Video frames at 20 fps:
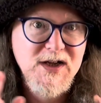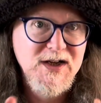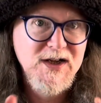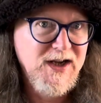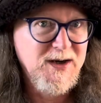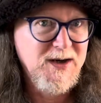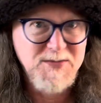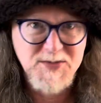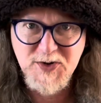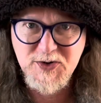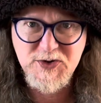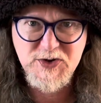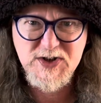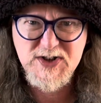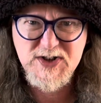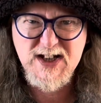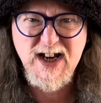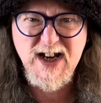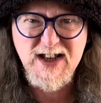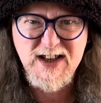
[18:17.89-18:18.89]
And I'm not
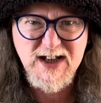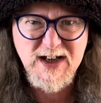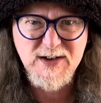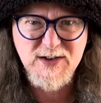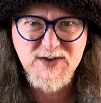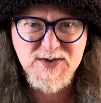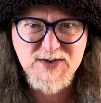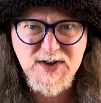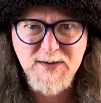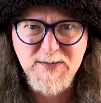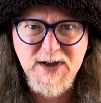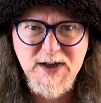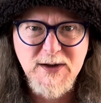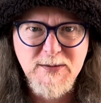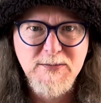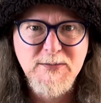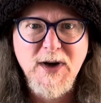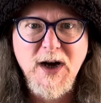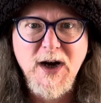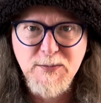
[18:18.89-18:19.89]
just saying that because I'm in
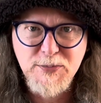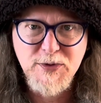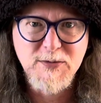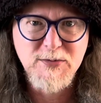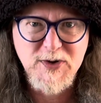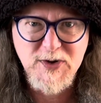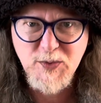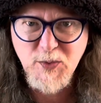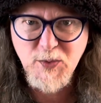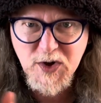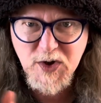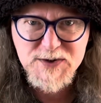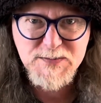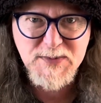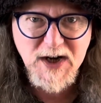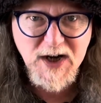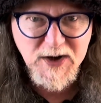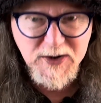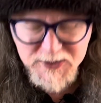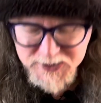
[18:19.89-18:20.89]
them. I'm probably the worst
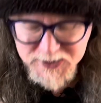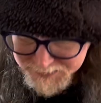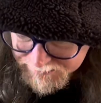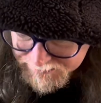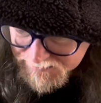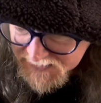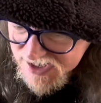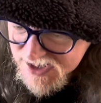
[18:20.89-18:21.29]
part of them.